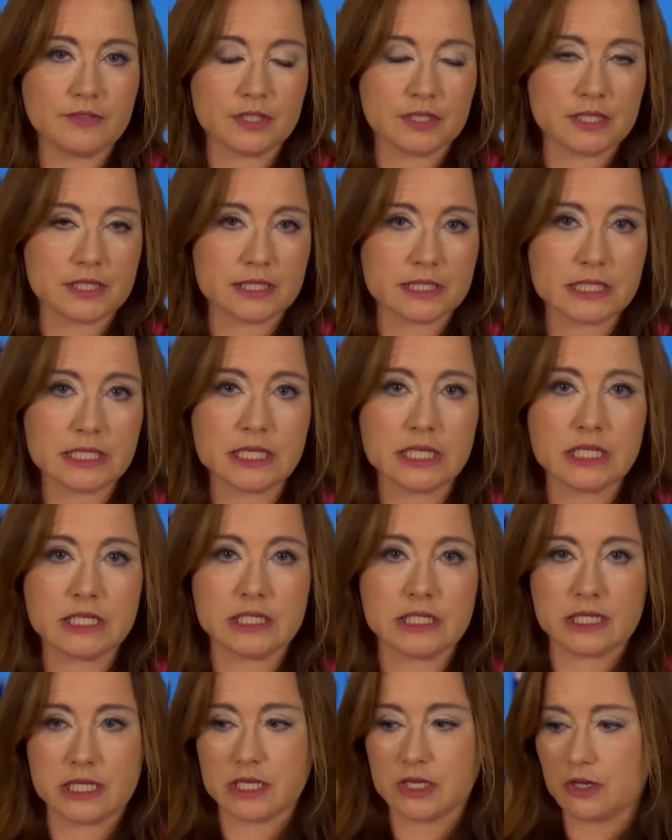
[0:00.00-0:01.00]
on the scene
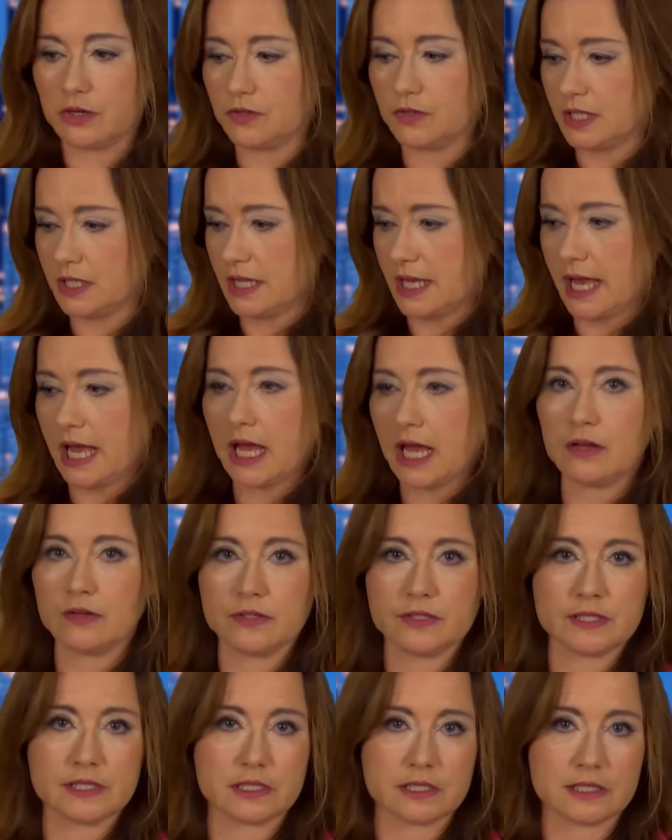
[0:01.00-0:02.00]
and he goes in the
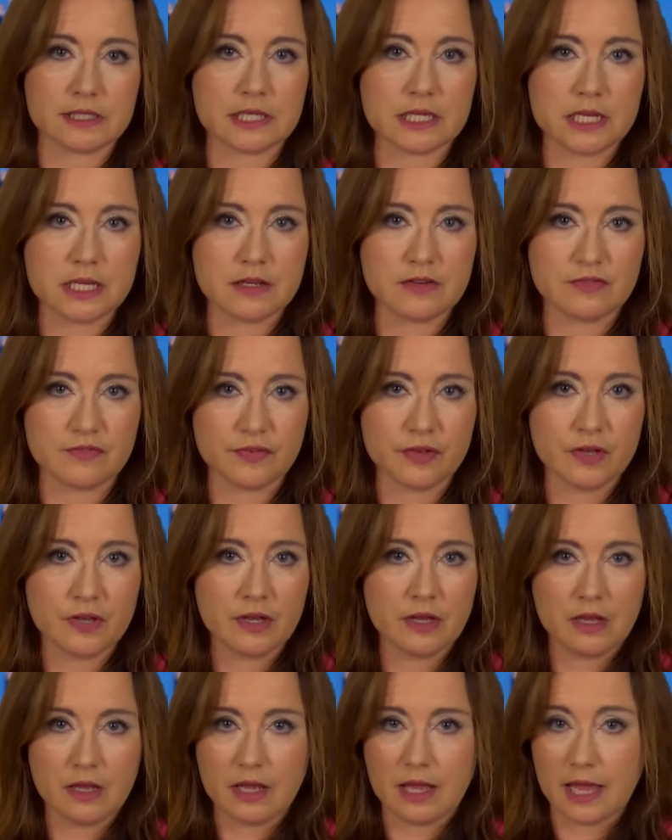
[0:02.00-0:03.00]
house to see if
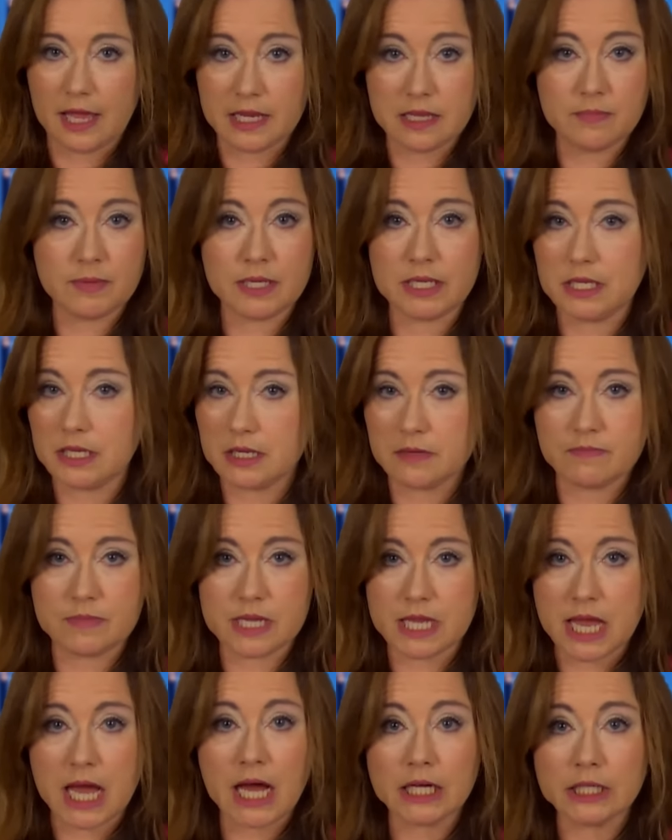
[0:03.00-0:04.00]
anybody can
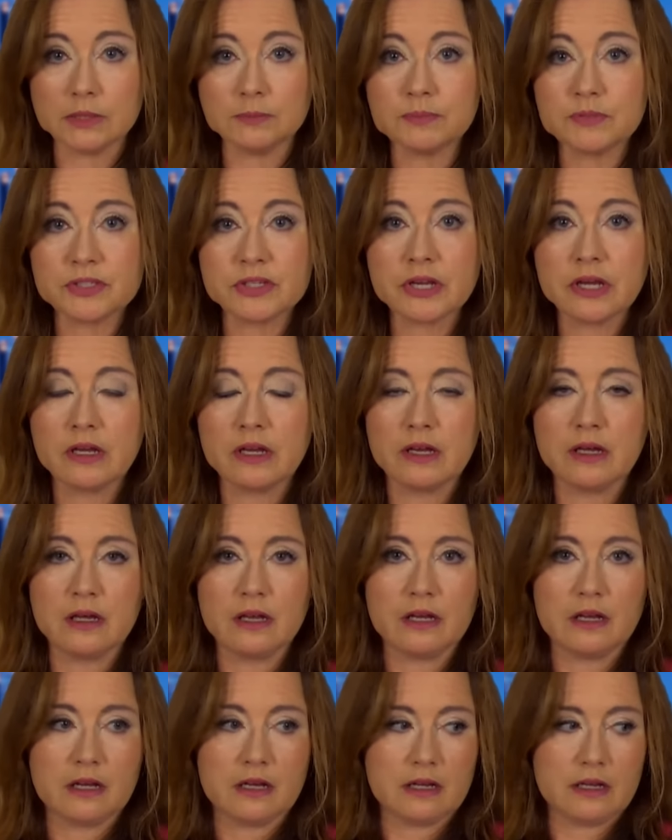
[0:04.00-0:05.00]
be helped,
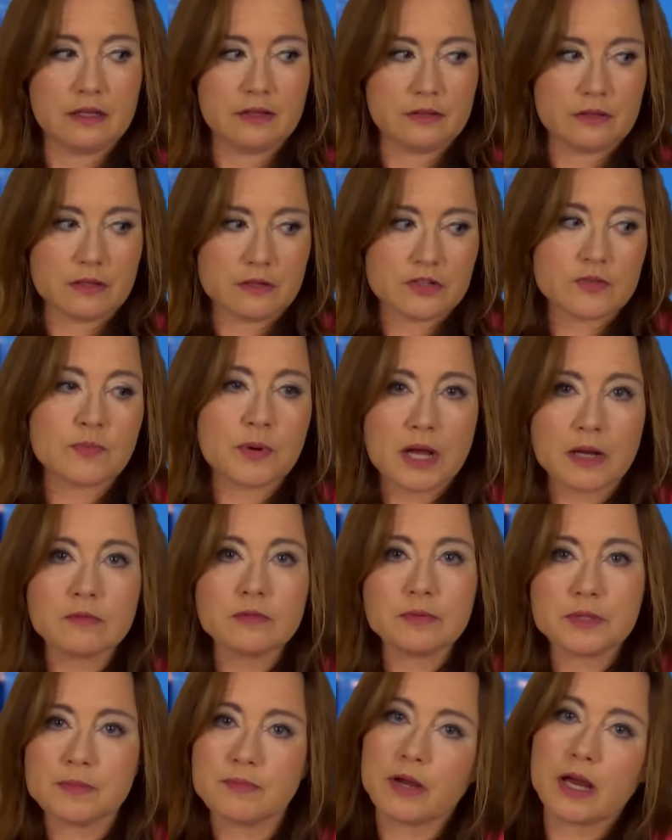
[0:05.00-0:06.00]
there's
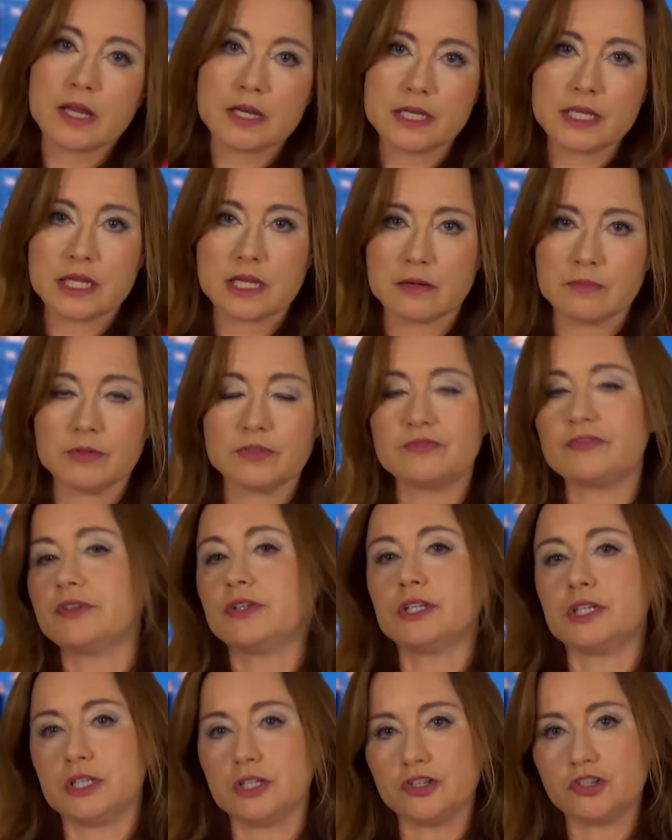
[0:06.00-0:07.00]
probably body camera
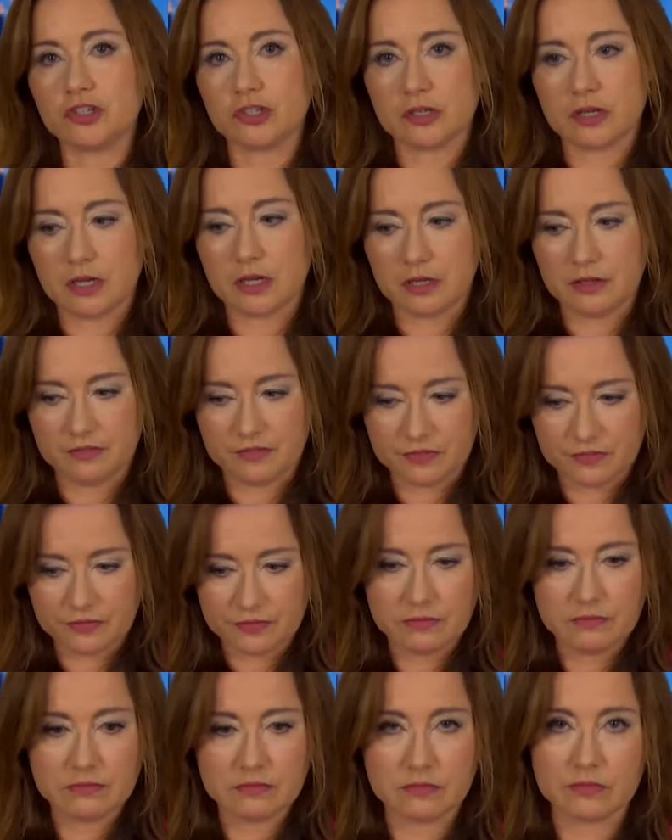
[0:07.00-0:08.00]
footage
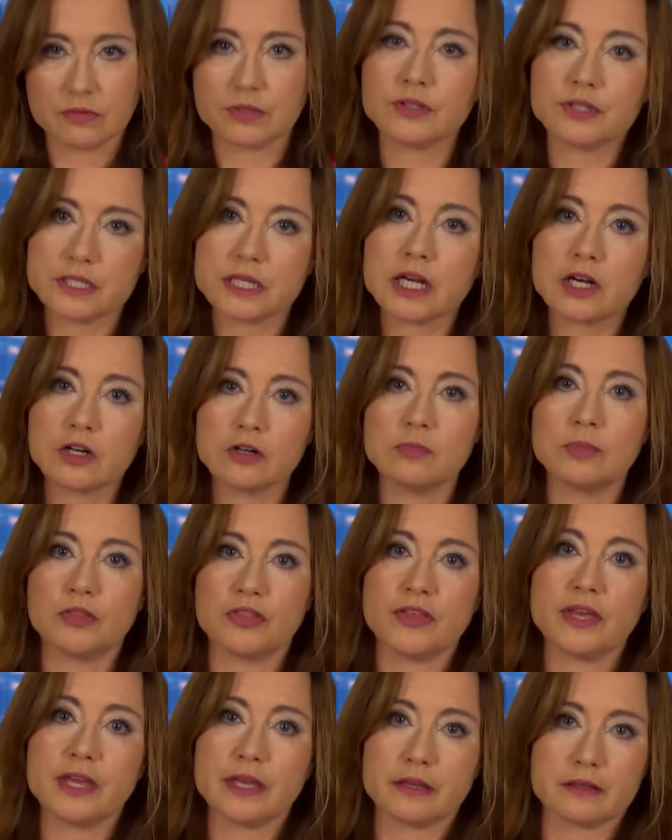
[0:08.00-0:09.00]
of really terrible
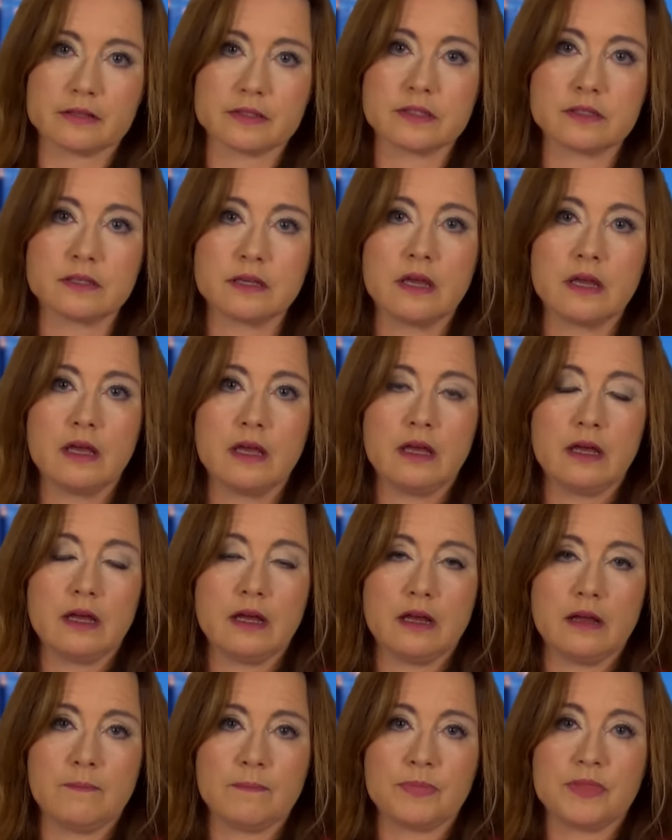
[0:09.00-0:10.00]
things
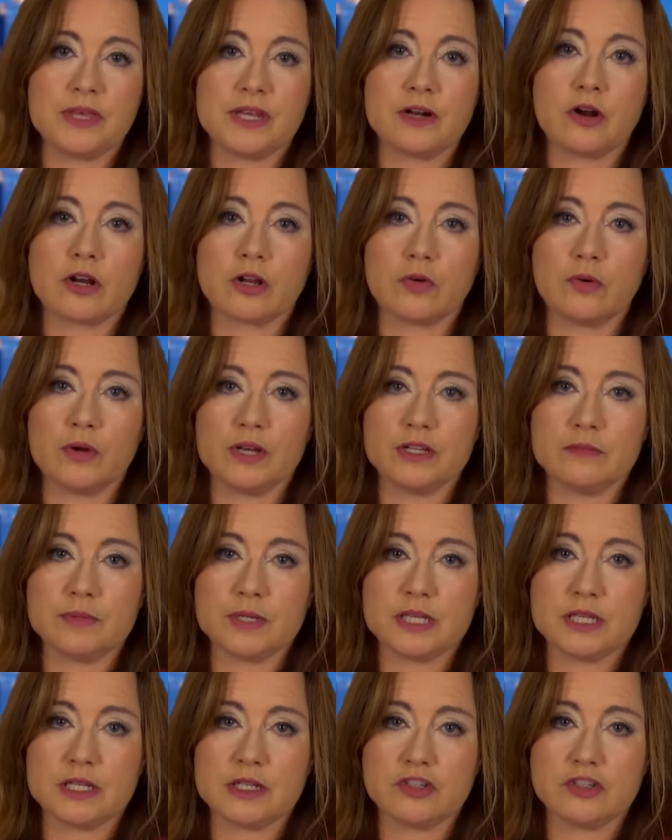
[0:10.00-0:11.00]
um, that are going to
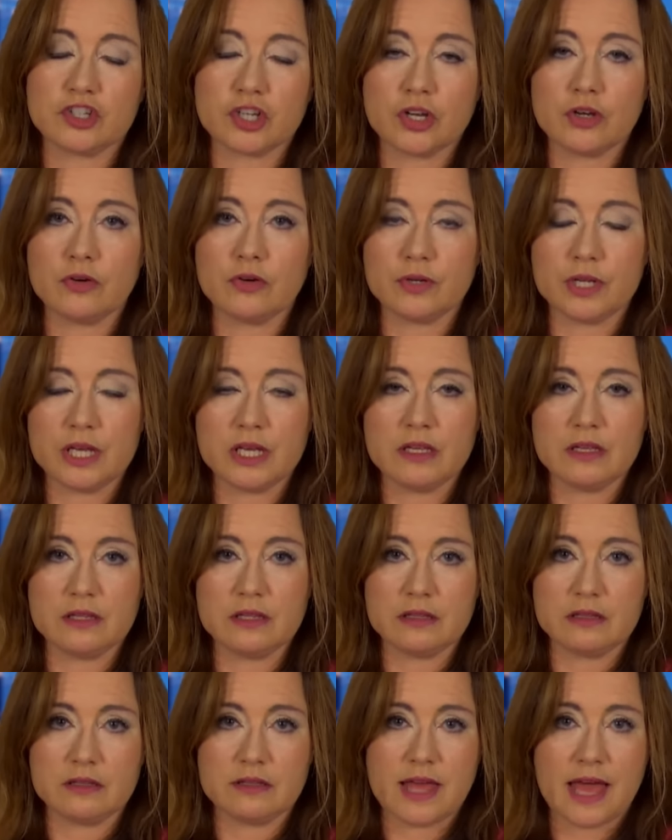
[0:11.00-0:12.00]
be shown.
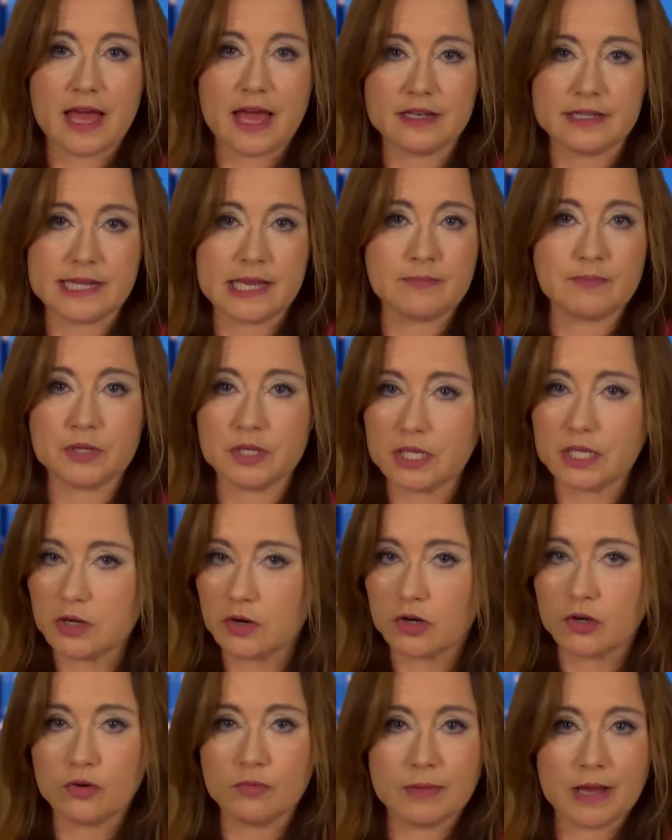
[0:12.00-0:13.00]
And that deputy
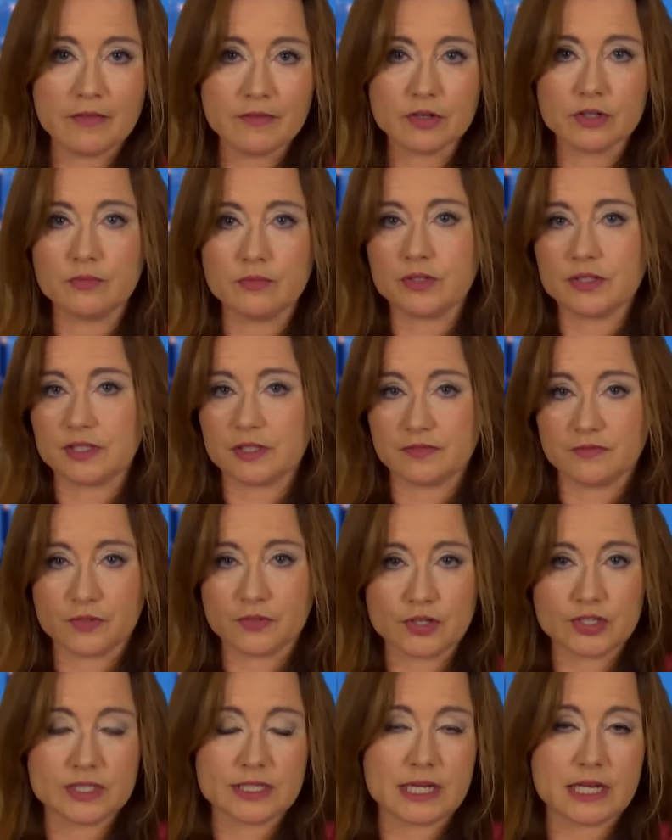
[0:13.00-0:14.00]
or whomever was the
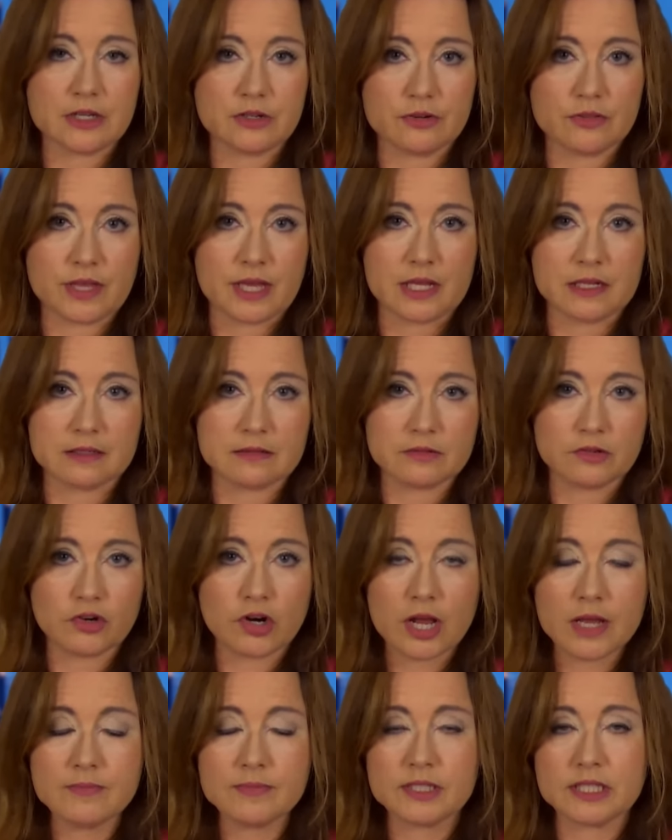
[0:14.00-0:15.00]
first to enter that
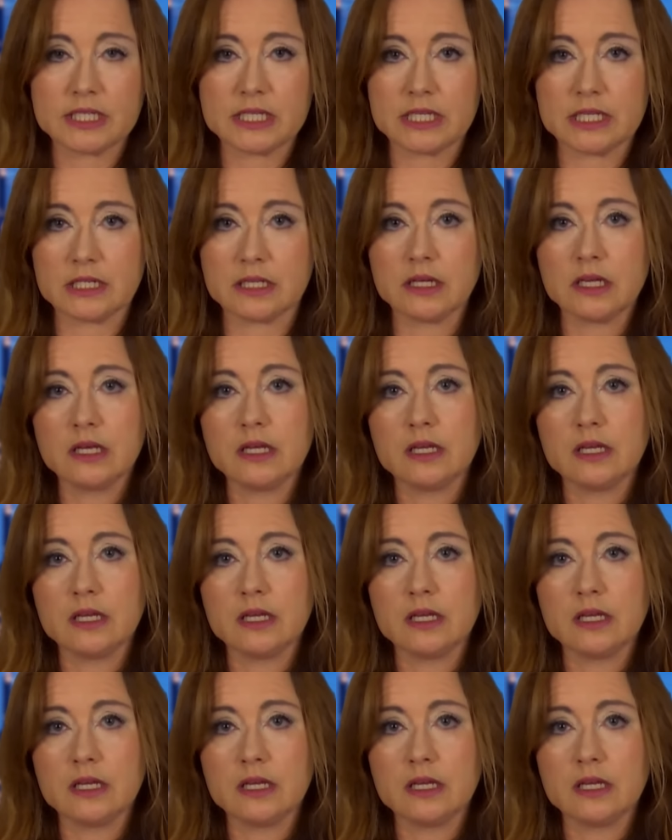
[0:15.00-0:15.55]
crime scene,